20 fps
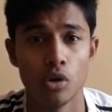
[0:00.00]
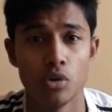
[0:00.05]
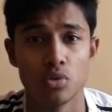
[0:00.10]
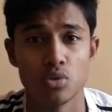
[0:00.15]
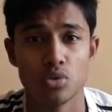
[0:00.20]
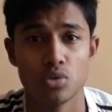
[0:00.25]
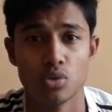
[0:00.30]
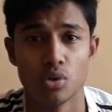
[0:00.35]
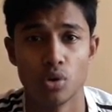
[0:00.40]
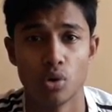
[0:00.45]

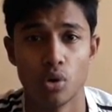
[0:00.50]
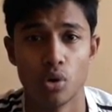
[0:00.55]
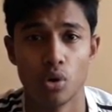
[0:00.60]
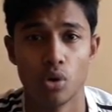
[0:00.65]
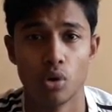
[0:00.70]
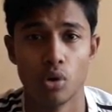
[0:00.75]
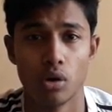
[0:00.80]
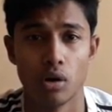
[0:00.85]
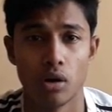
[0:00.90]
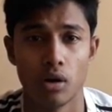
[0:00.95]

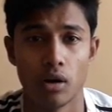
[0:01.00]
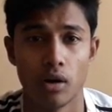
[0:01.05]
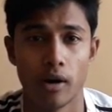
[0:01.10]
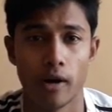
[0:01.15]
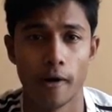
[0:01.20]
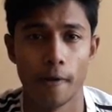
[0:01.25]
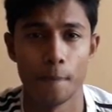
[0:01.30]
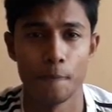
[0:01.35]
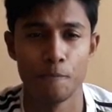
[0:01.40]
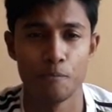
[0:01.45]

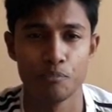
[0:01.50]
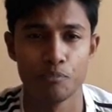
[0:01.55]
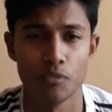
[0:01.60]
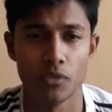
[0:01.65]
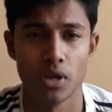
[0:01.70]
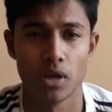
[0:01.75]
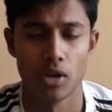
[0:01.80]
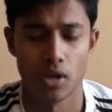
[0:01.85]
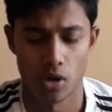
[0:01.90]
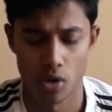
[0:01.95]
So
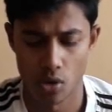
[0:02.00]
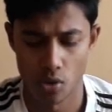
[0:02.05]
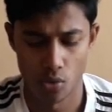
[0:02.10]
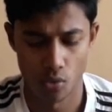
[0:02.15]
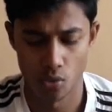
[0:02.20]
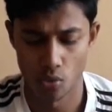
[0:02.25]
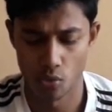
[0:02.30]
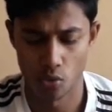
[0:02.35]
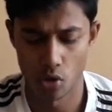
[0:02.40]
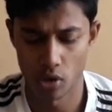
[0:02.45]

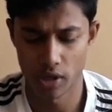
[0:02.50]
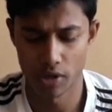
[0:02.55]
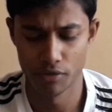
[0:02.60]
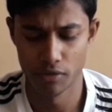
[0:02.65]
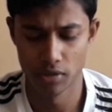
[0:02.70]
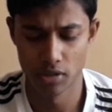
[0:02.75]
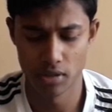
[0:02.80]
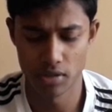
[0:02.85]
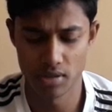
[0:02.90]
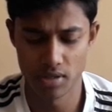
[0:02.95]

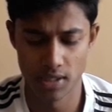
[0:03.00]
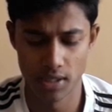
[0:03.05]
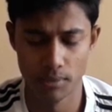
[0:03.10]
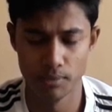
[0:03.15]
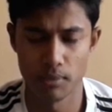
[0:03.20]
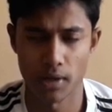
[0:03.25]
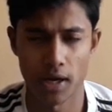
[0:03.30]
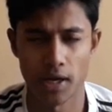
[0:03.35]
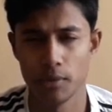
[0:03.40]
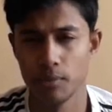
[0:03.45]
whatever the
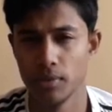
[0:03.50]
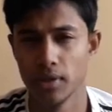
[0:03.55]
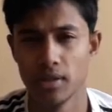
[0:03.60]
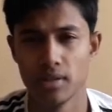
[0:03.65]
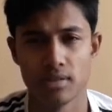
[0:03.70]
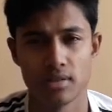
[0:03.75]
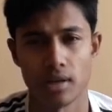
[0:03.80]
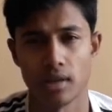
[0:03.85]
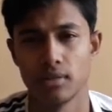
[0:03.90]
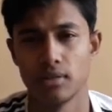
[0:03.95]
scene might be
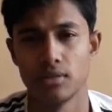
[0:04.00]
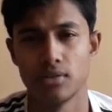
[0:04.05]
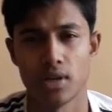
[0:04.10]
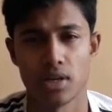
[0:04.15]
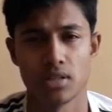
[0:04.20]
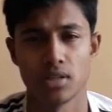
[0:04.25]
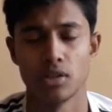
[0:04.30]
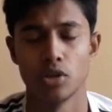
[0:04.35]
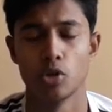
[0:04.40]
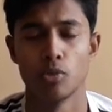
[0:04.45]
inside the
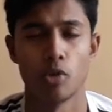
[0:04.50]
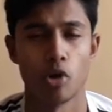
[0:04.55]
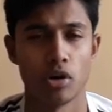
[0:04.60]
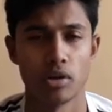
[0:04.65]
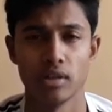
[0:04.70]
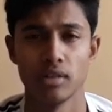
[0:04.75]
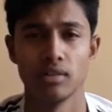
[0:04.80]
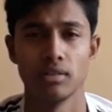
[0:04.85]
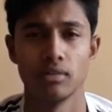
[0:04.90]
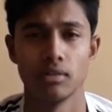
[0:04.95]
dressing room
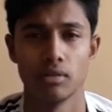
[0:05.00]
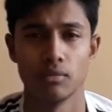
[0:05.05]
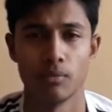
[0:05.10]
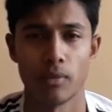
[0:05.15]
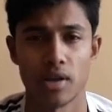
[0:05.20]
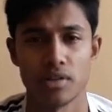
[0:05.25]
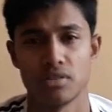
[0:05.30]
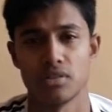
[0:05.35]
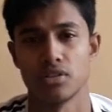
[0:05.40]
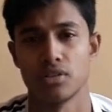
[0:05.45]
or in
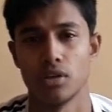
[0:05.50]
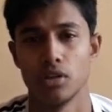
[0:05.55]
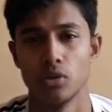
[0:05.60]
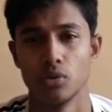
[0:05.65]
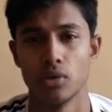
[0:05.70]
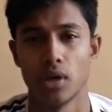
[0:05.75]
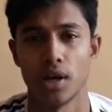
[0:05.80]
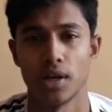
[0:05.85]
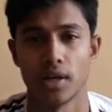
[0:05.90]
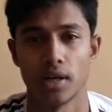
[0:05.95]
Manchester
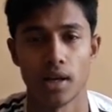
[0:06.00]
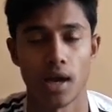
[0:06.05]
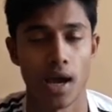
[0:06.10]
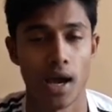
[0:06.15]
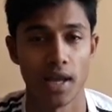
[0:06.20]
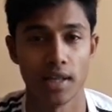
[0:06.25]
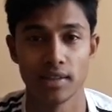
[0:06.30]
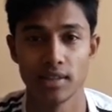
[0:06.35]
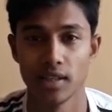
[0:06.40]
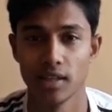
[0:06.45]
United,
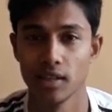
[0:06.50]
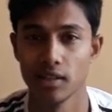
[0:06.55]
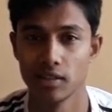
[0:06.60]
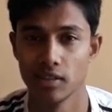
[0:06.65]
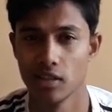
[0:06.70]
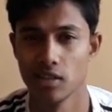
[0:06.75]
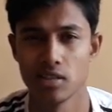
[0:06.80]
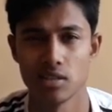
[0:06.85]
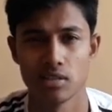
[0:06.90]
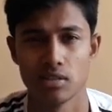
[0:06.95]
I think
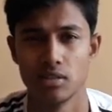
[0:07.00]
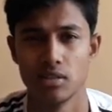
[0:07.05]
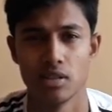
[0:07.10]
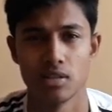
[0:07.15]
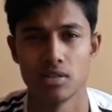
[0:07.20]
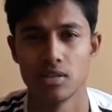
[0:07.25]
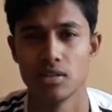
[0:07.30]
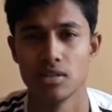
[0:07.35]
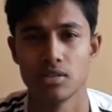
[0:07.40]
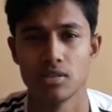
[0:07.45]
this
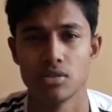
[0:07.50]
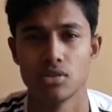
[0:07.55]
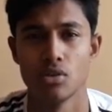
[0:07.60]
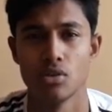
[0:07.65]
is